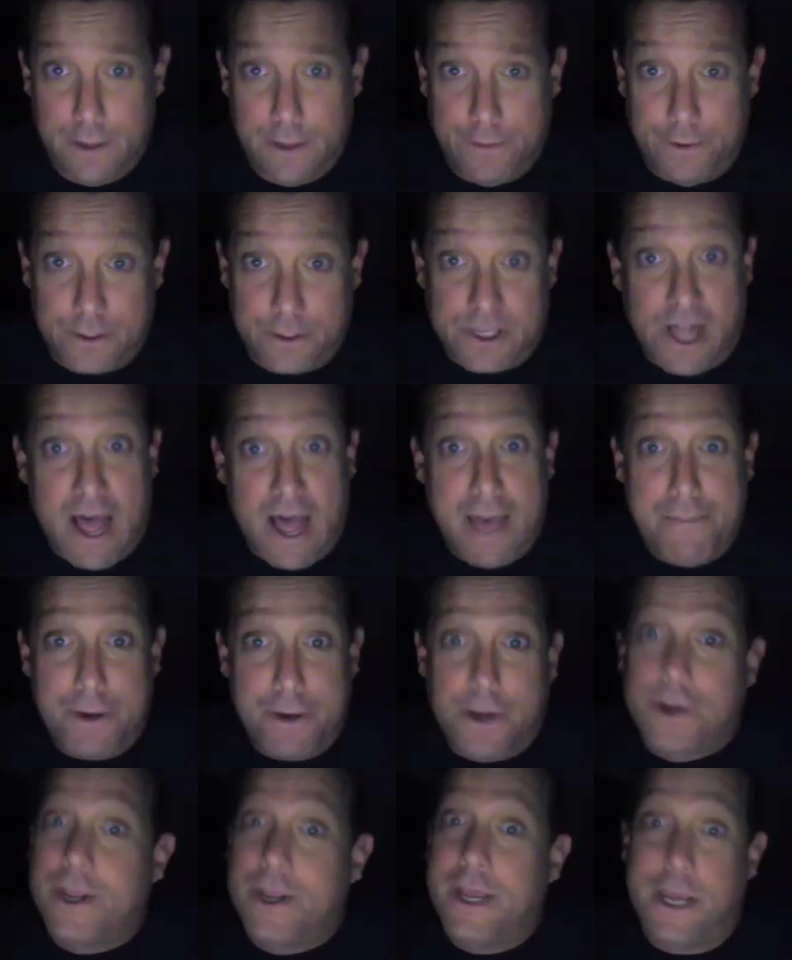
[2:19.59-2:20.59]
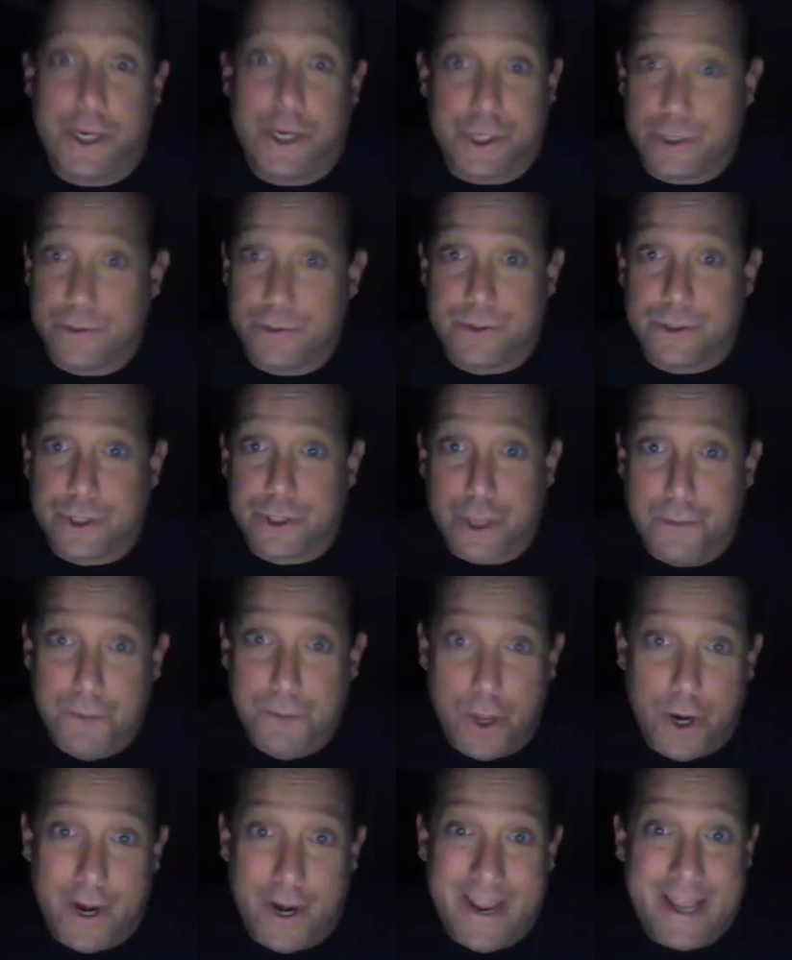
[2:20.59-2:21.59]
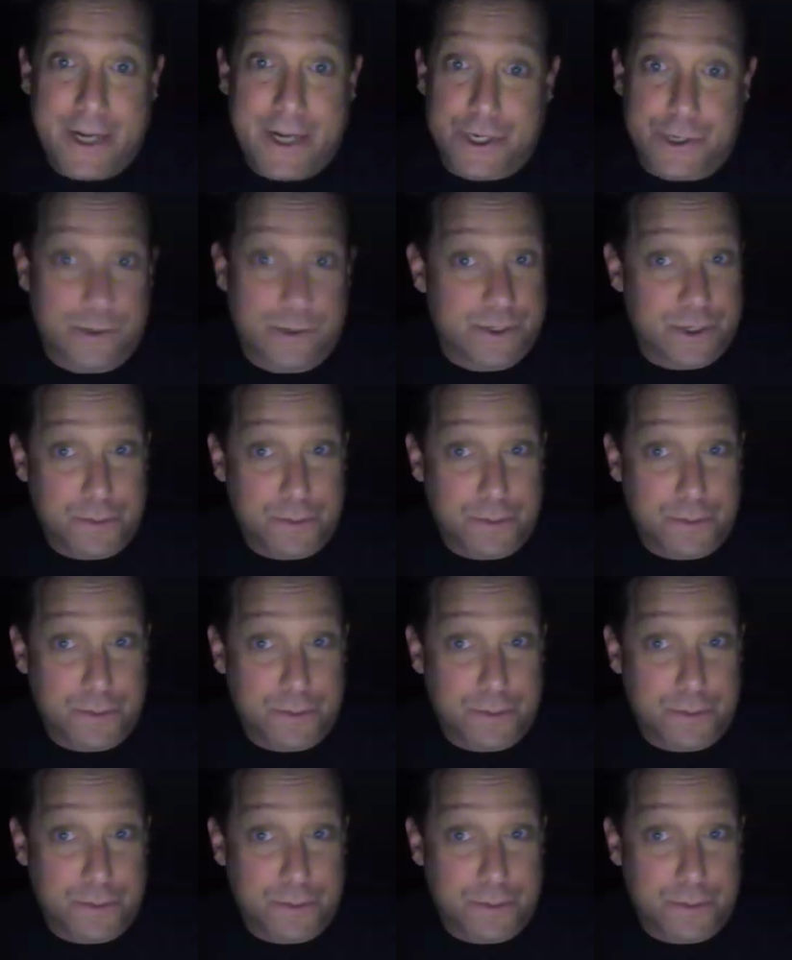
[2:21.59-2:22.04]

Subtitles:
There's liability issues, there's community issues,